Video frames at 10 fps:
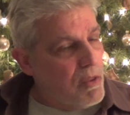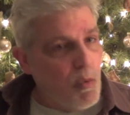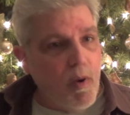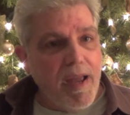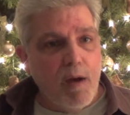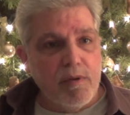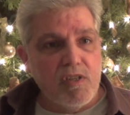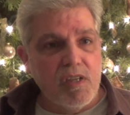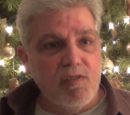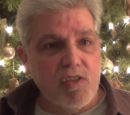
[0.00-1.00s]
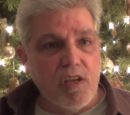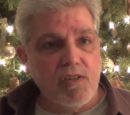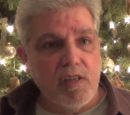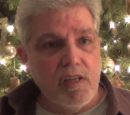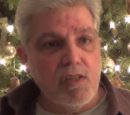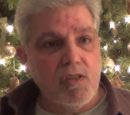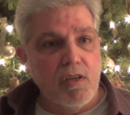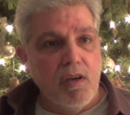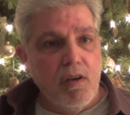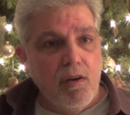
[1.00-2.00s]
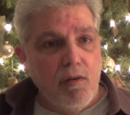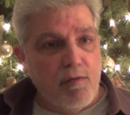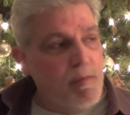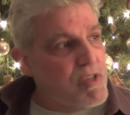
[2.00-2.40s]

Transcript: The way I receive sustenance from